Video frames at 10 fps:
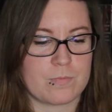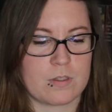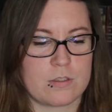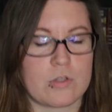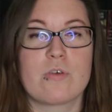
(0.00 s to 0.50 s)

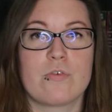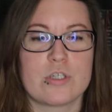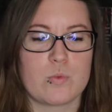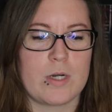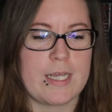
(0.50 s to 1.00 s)
So the
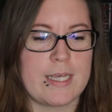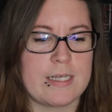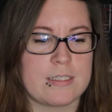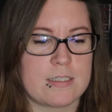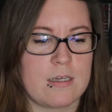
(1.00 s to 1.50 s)
first one
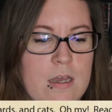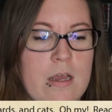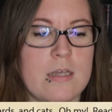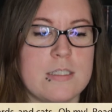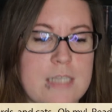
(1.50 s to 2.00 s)
is
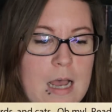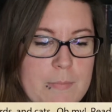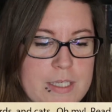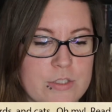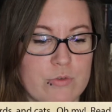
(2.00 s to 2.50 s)

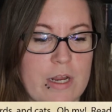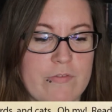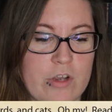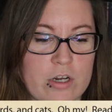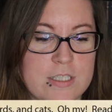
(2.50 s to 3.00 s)
Zombies,
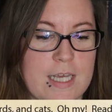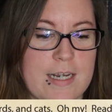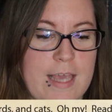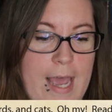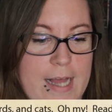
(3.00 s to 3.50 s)
Graveyards,
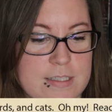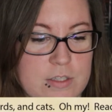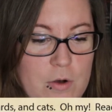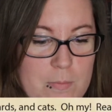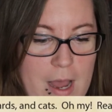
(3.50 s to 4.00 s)
and Cats.
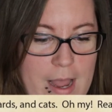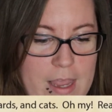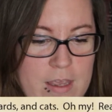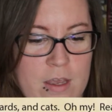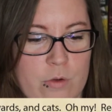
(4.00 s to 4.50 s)
Oh
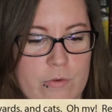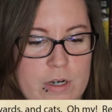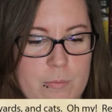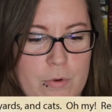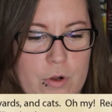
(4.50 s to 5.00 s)
my! Read
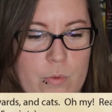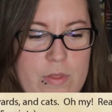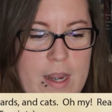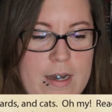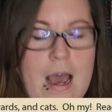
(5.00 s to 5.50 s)
a book with
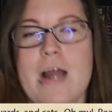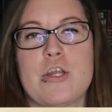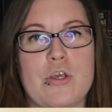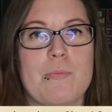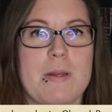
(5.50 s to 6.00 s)
a
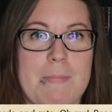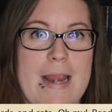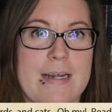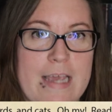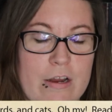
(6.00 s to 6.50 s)
non-human
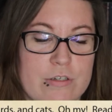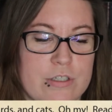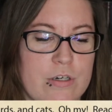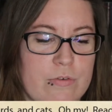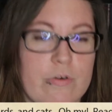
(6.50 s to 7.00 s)
main
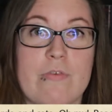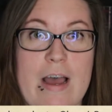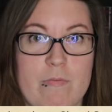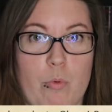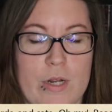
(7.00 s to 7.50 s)
character for
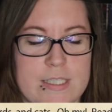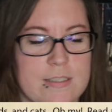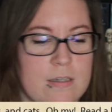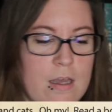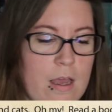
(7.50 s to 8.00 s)
5 points.